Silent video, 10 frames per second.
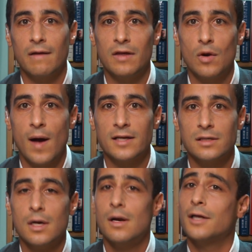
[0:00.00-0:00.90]
in the U.S.,
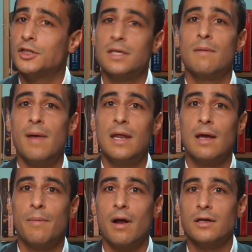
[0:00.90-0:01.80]
not just in the media,
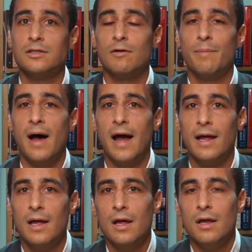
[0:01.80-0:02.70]
but also
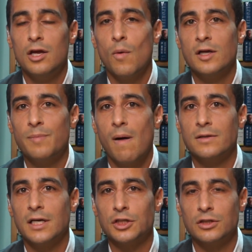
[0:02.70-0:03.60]
by U.S.
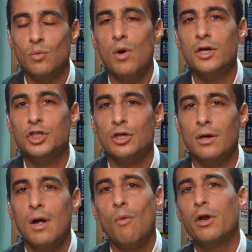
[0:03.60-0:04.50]
politicians. What are
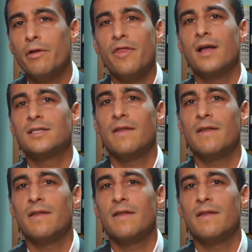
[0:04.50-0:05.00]
your thoughts